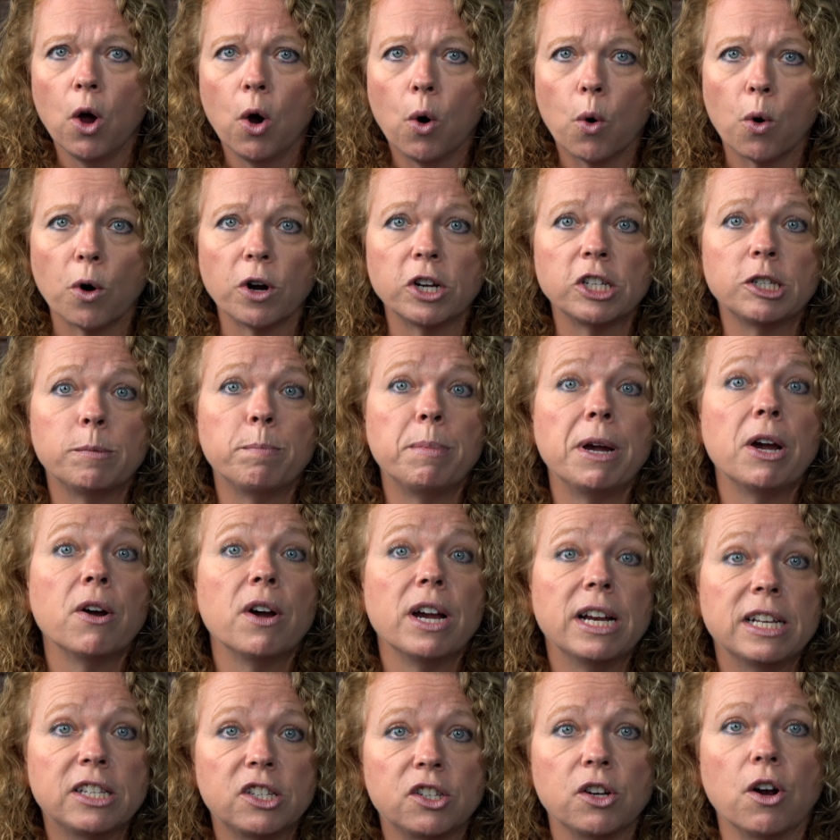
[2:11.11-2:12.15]
or
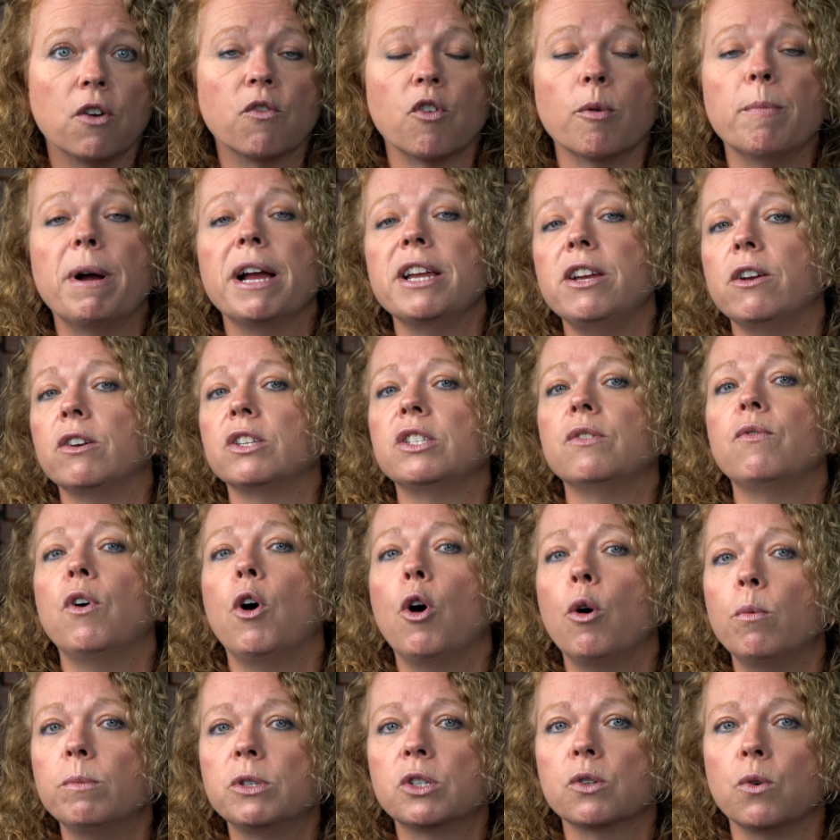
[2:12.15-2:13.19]
experienced over my years of
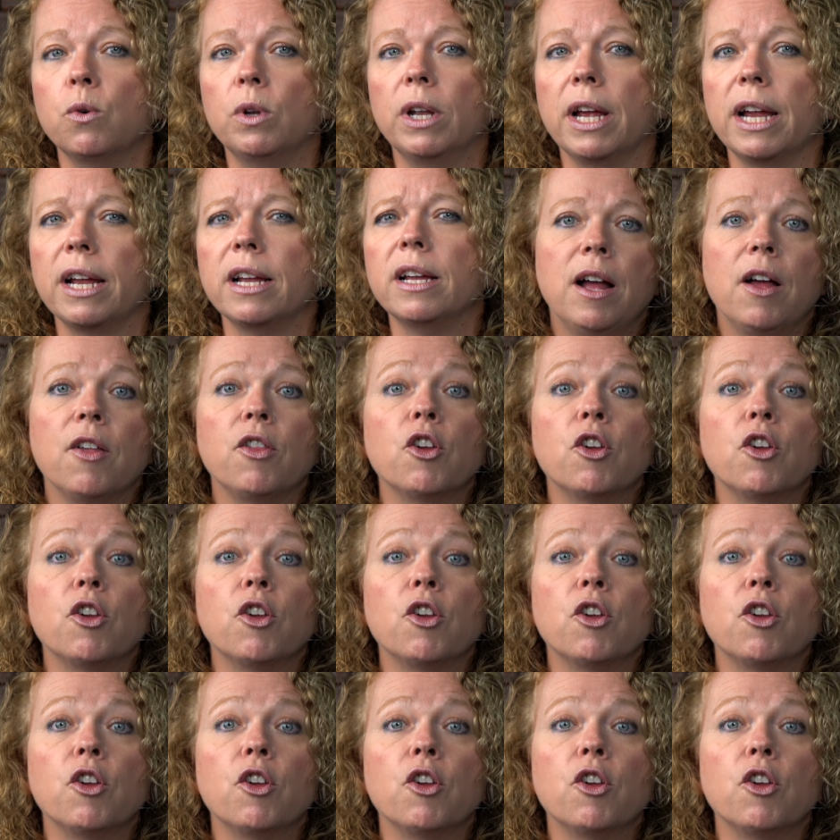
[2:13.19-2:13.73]
homeschooling.